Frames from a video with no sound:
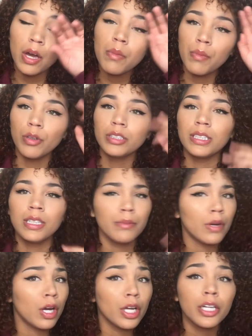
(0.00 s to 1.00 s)
though most of them
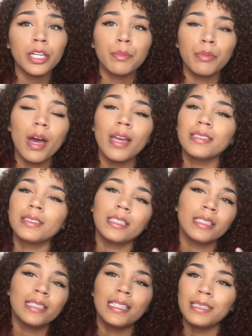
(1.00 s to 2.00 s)
are good products,
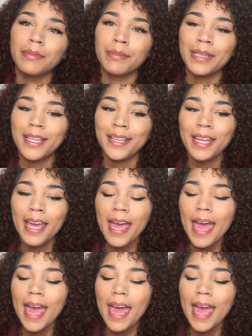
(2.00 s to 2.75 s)
it doesn't mean